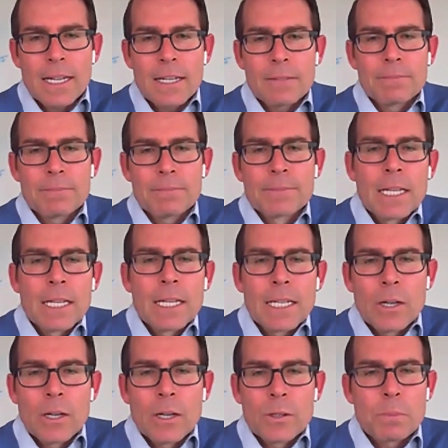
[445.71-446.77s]
Any,
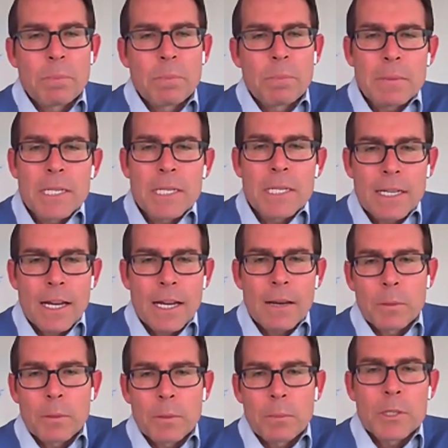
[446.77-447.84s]
just baby
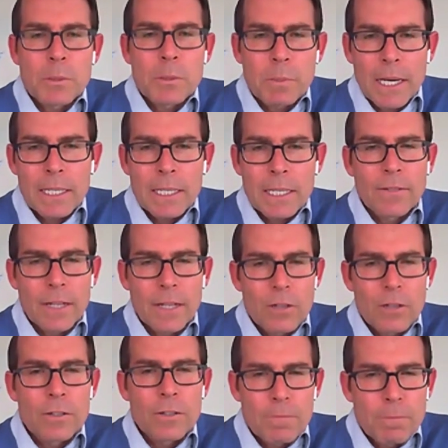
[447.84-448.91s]
step or perspective?
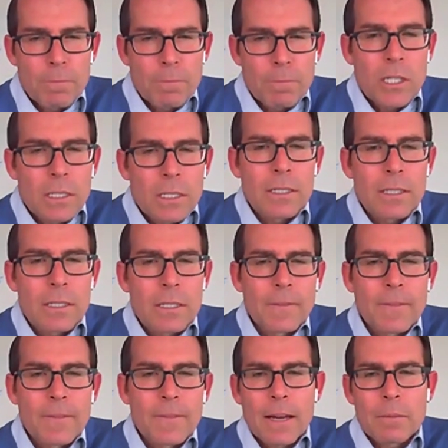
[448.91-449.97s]
I know you've mentioned
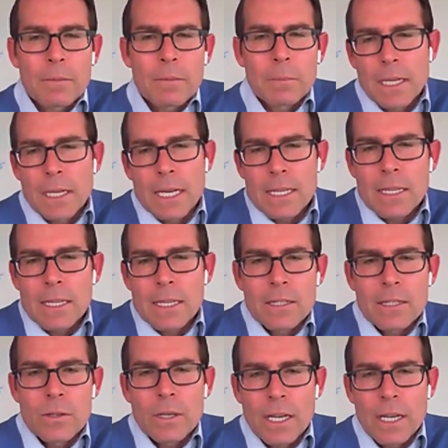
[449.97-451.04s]
some of that, but
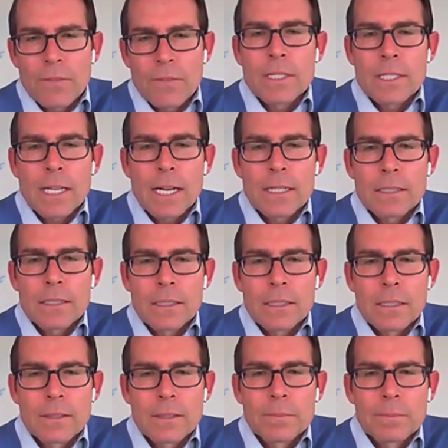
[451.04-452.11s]
anything you could emphasize?
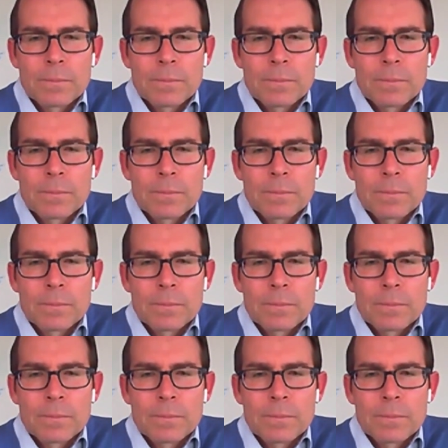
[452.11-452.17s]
